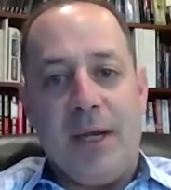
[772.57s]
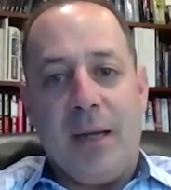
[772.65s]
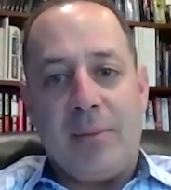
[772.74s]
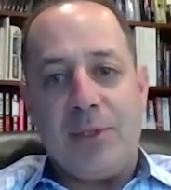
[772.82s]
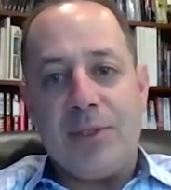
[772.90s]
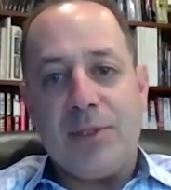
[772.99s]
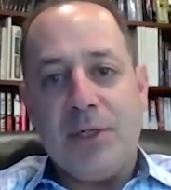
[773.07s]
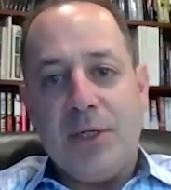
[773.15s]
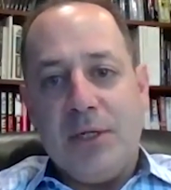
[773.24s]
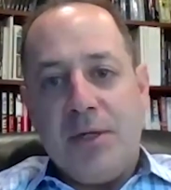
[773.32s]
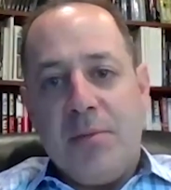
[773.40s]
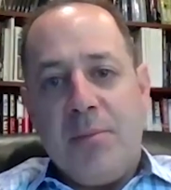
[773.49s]
options,
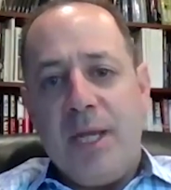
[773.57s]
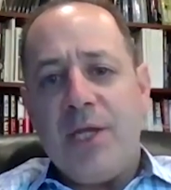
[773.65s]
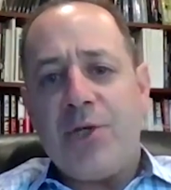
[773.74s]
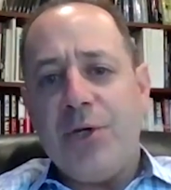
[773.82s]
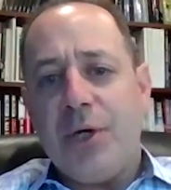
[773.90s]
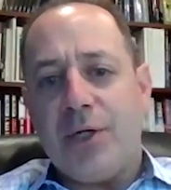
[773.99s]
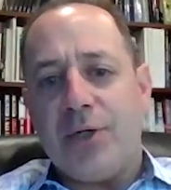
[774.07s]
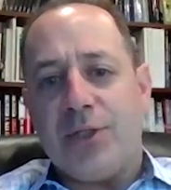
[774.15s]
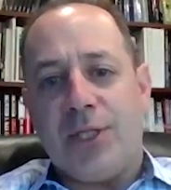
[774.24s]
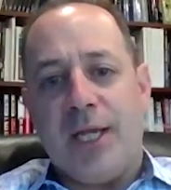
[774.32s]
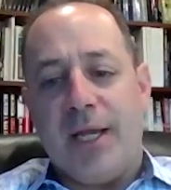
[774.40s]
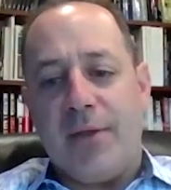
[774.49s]
make sure you
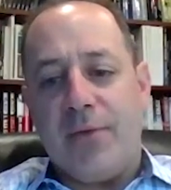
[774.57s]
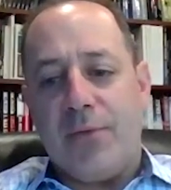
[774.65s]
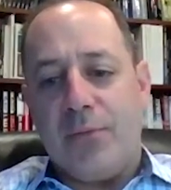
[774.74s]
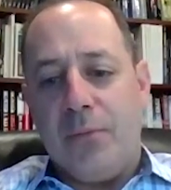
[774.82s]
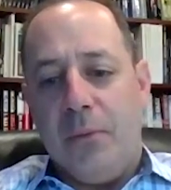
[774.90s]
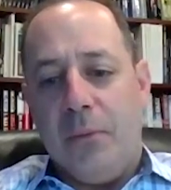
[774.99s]
understand